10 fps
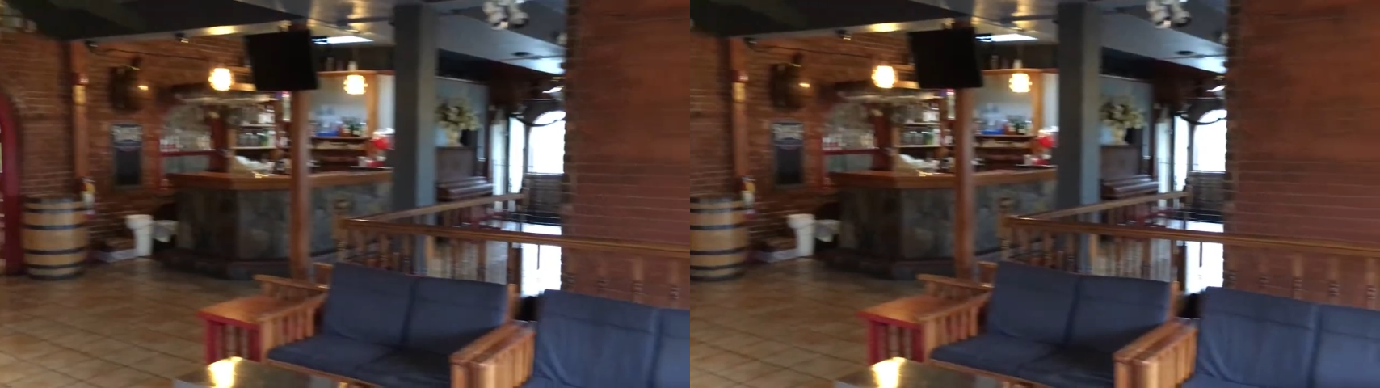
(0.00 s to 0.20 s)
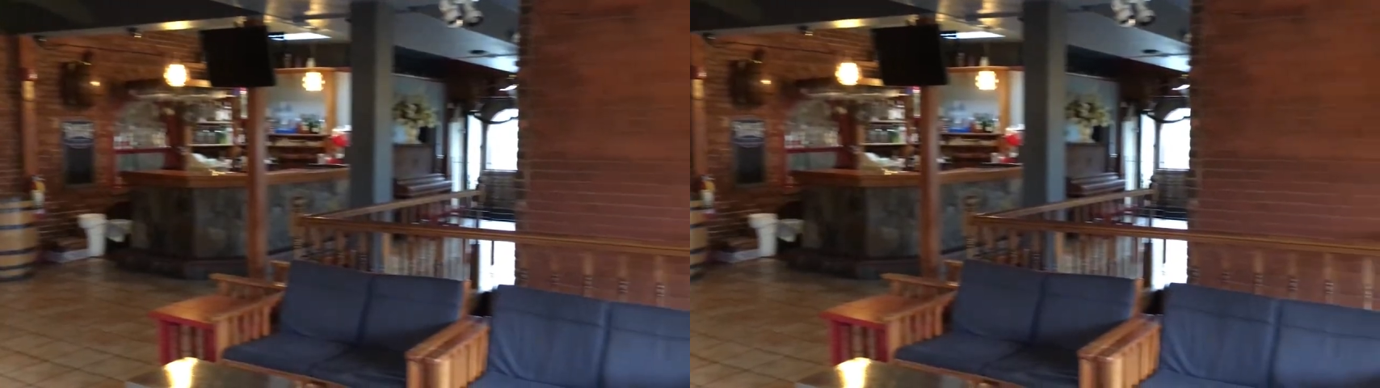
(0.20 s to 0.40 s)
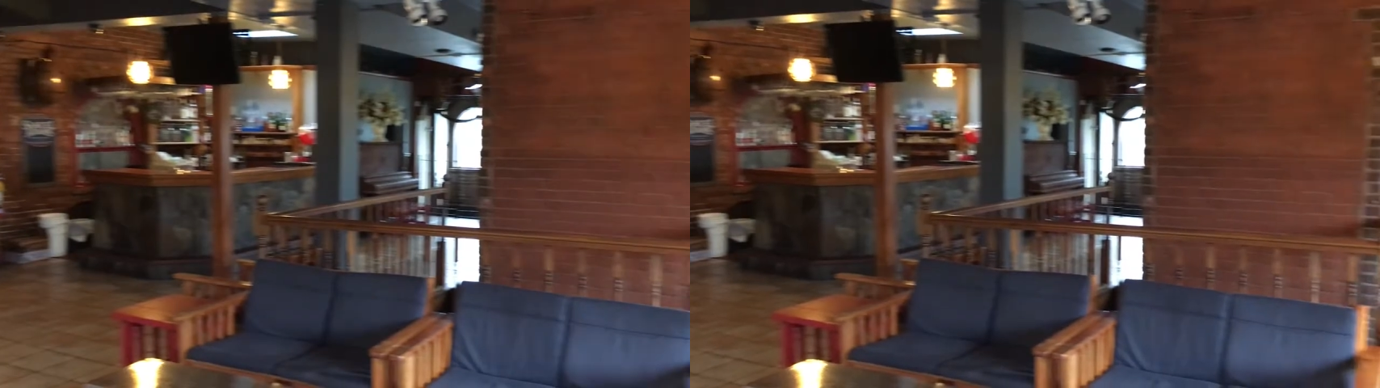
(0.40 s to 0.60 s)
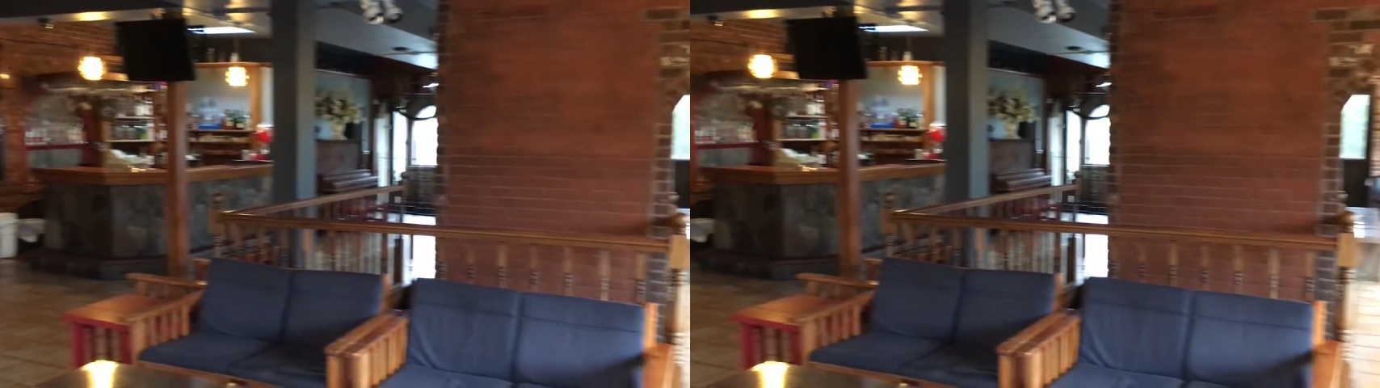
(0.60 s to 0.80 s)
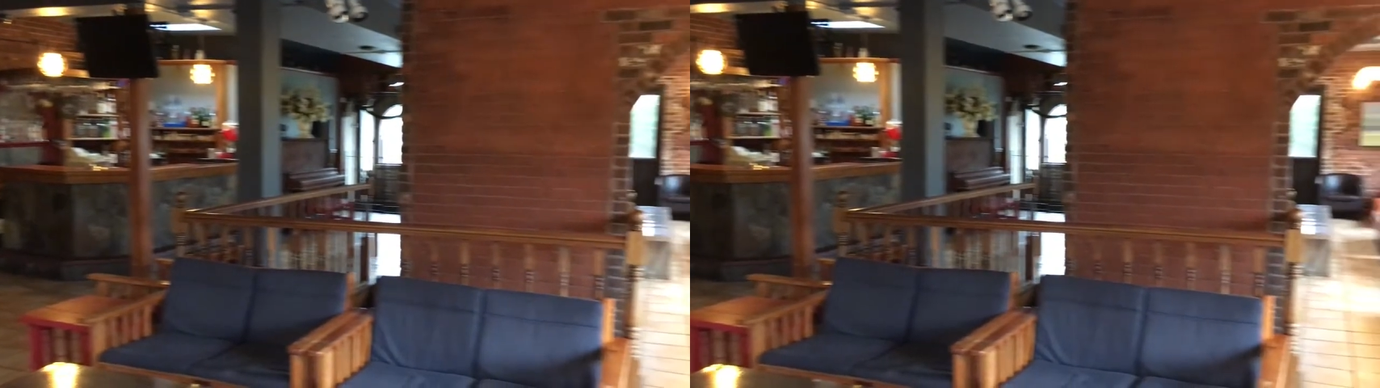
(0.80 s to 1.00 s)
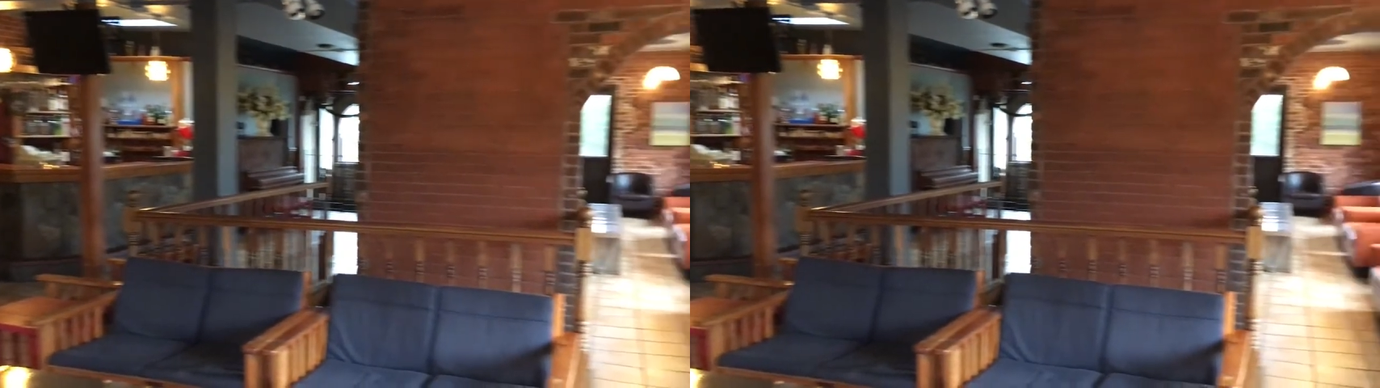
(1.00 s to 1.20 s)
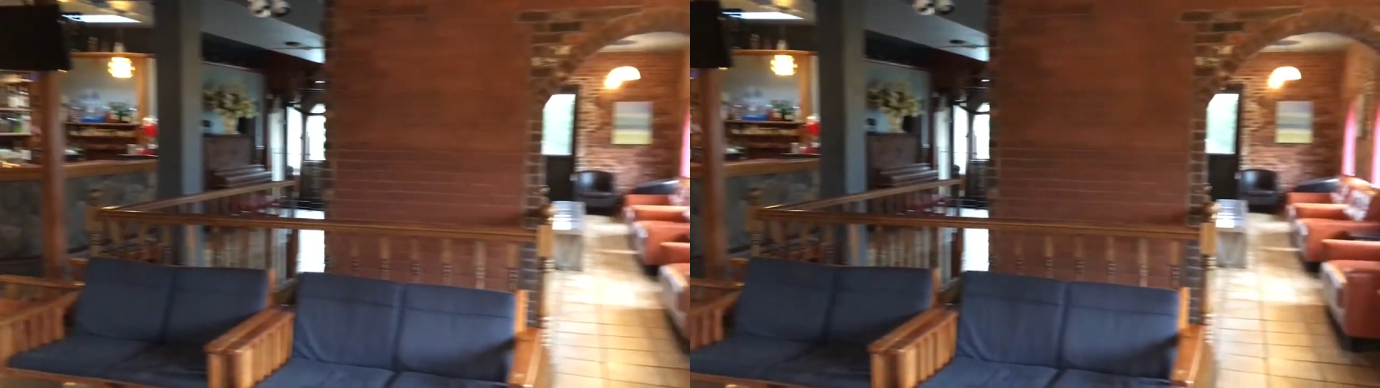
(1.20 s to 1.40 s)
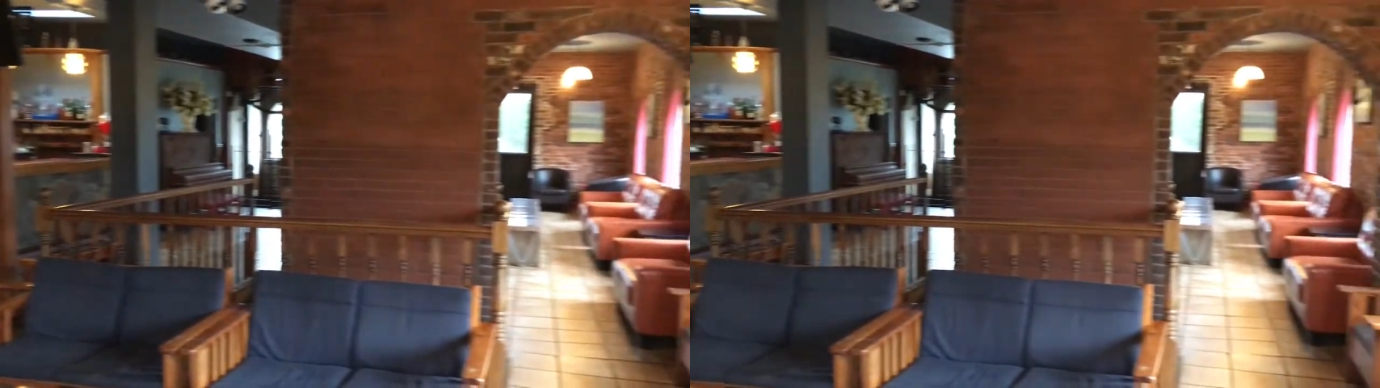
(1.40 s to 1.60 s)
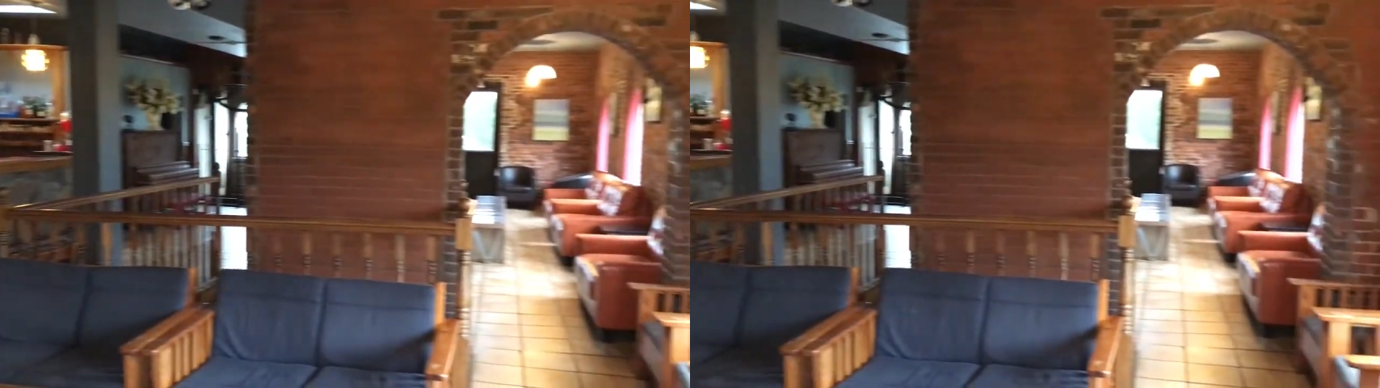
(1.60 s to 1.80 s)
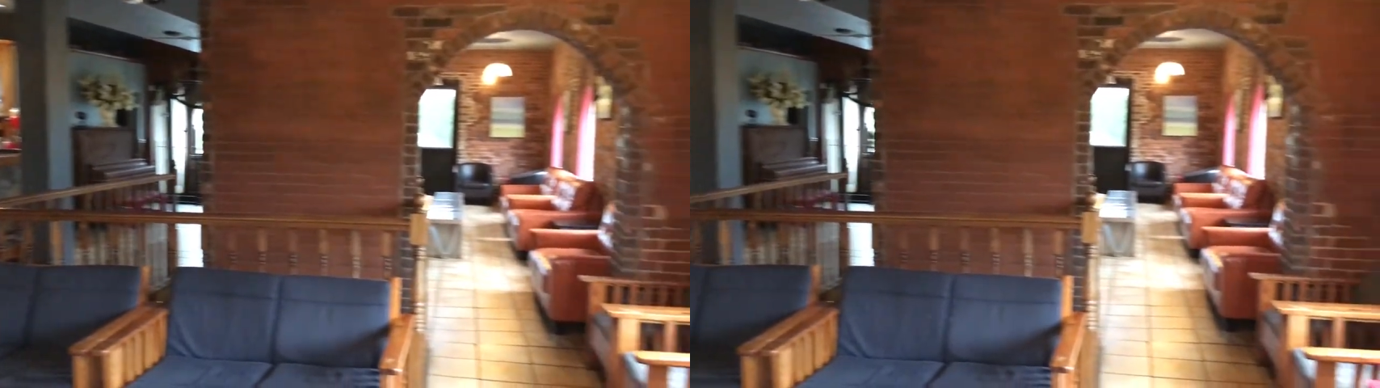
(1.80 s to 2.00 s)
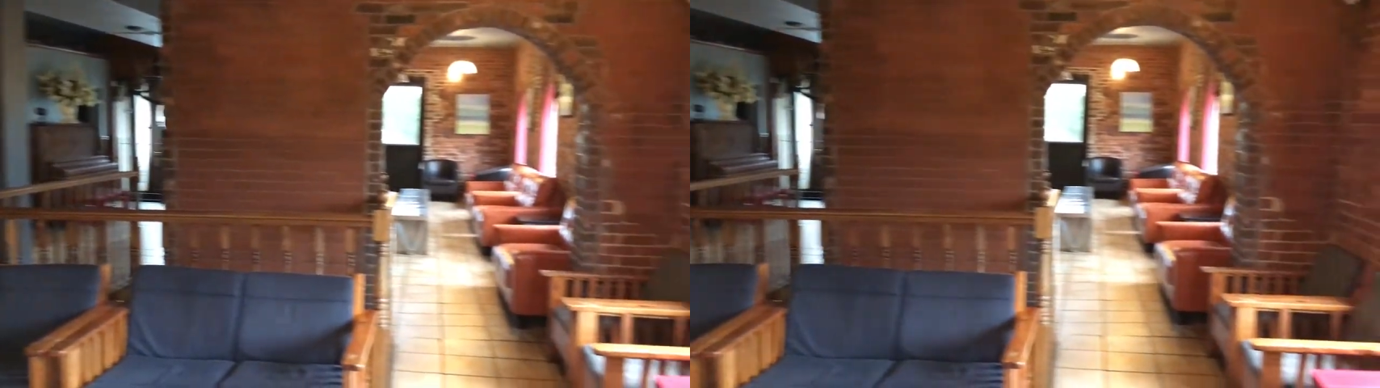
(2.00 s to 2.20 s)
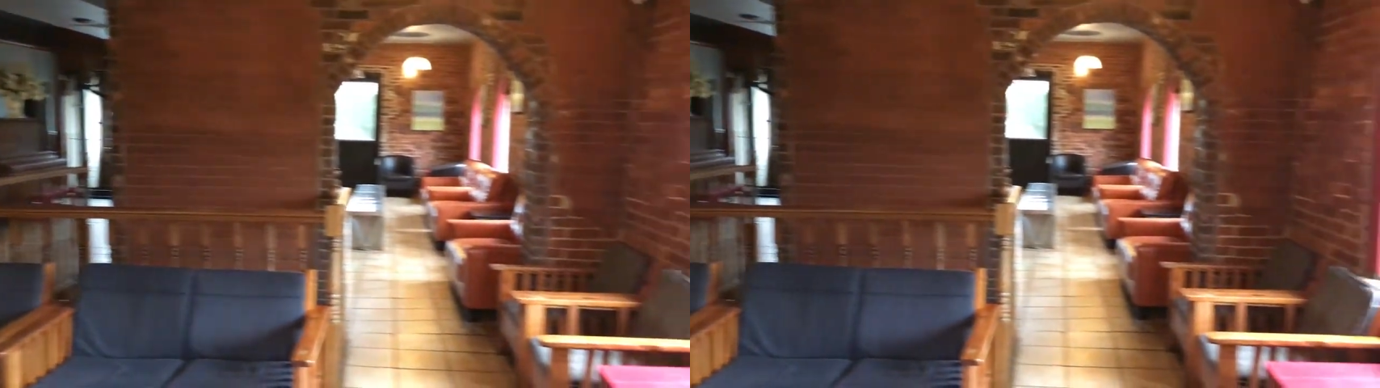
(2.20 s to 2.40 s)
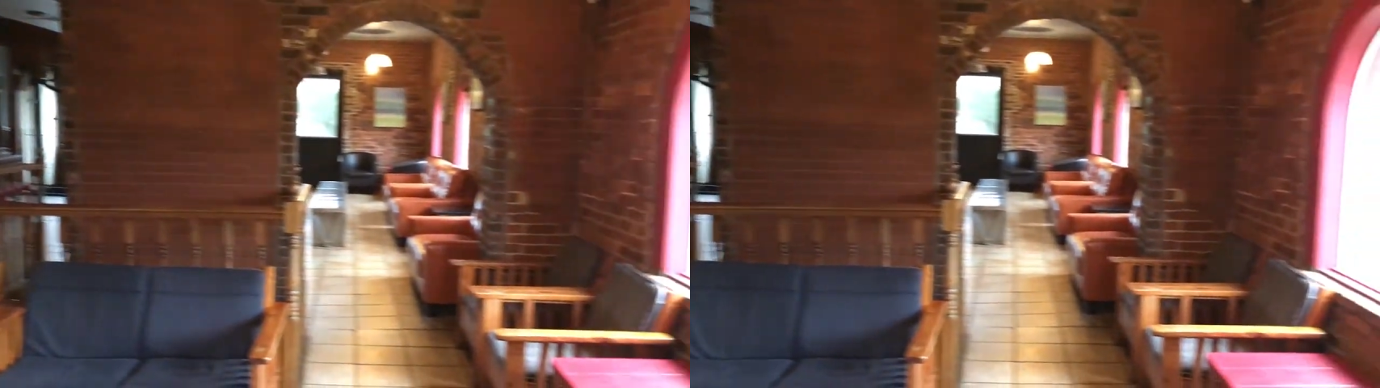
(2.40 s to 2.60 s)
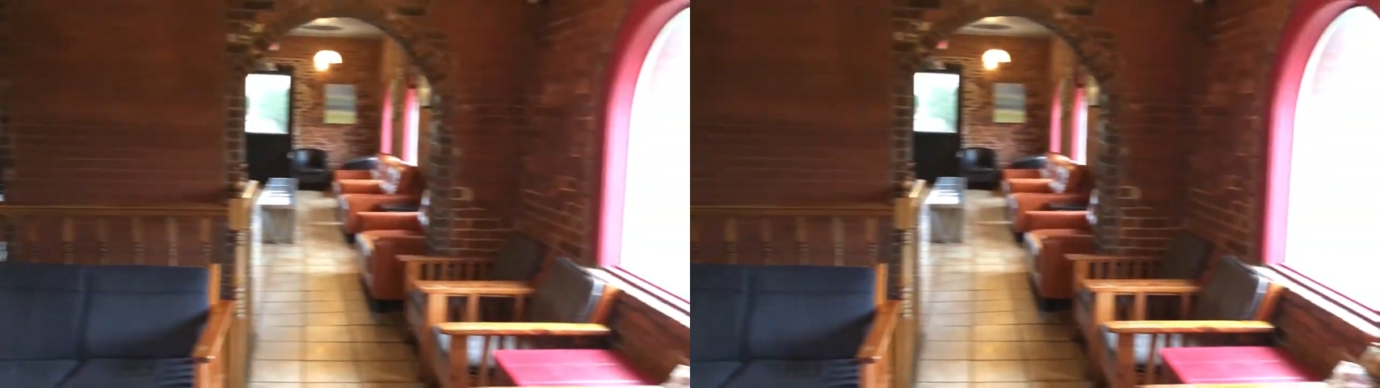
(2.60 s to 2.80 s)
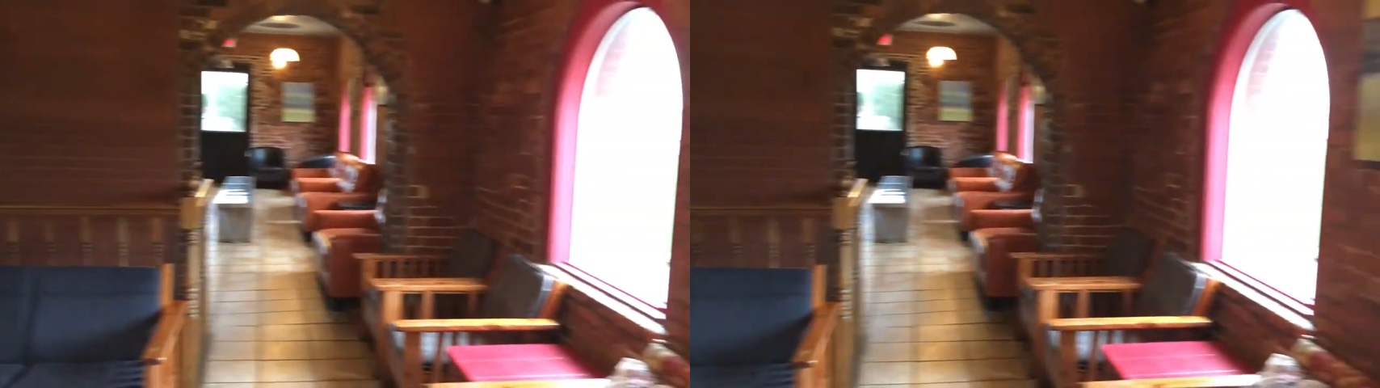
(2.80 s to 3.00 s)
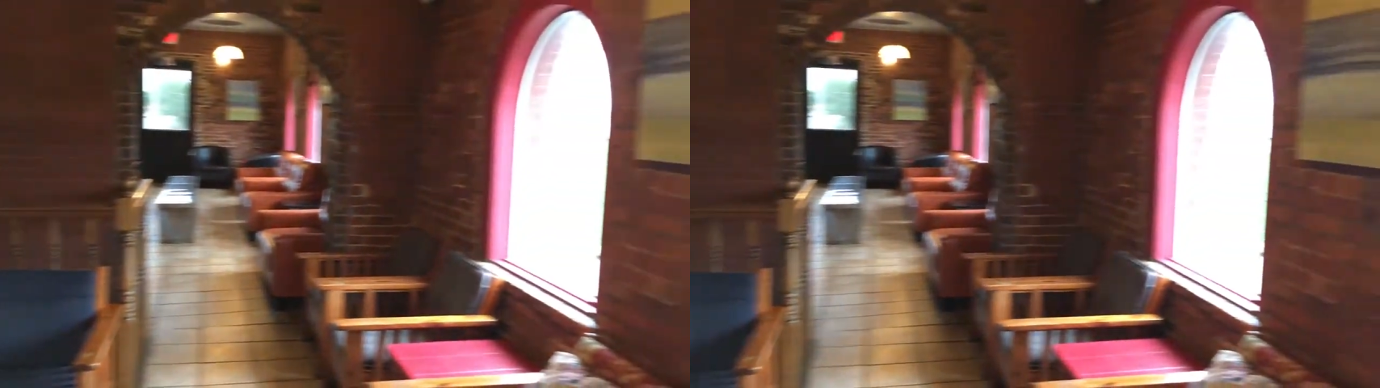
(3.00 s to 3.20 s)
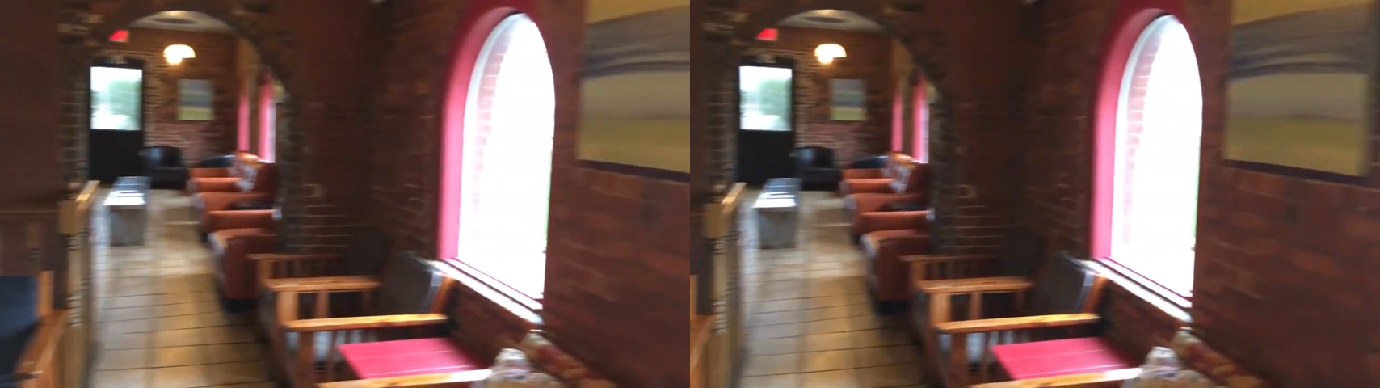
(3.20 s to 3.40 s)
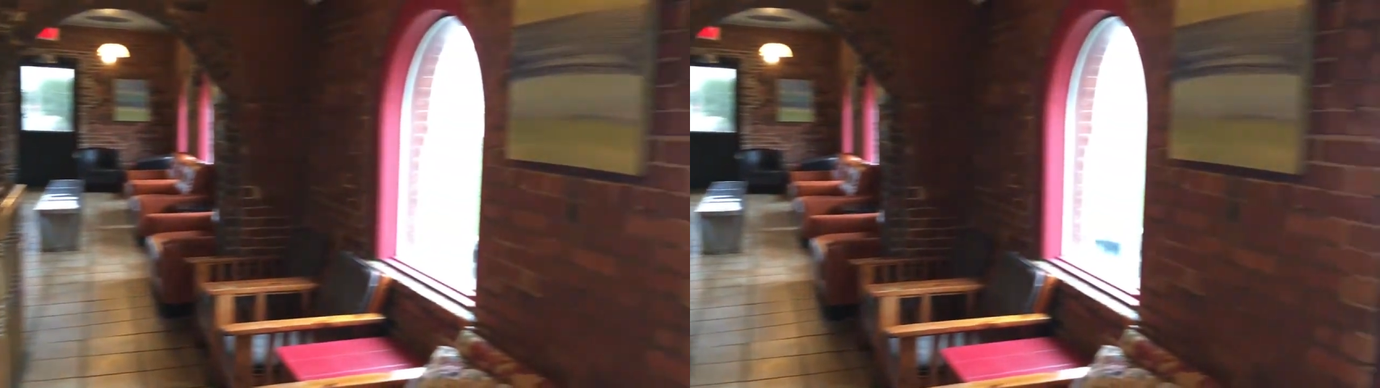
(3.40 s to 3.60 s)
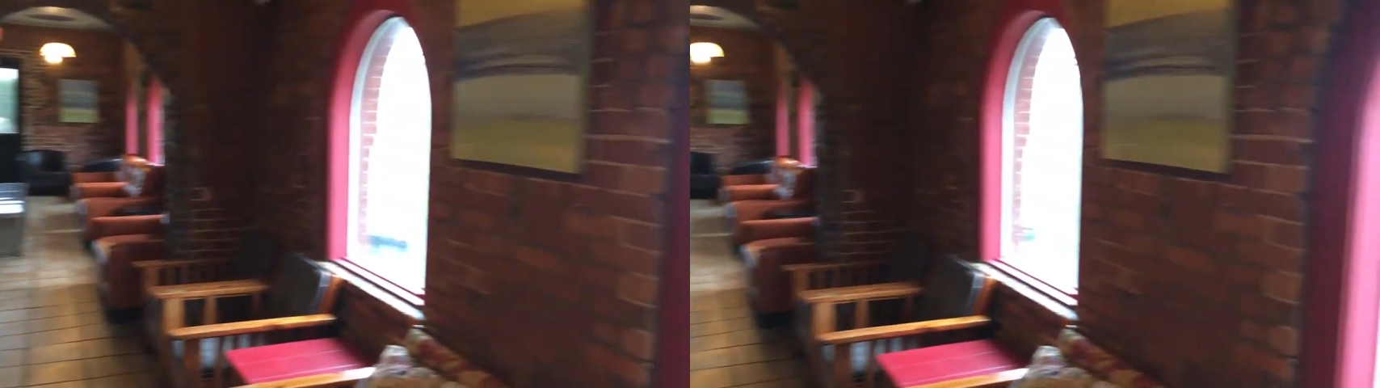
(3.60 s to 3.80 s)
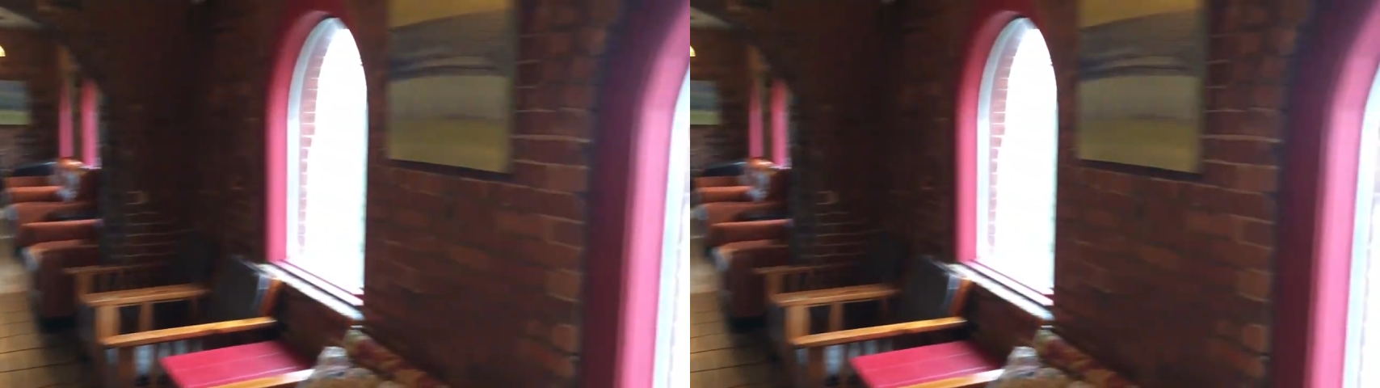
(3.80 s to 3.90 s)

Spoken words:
[unreadable: no face in view]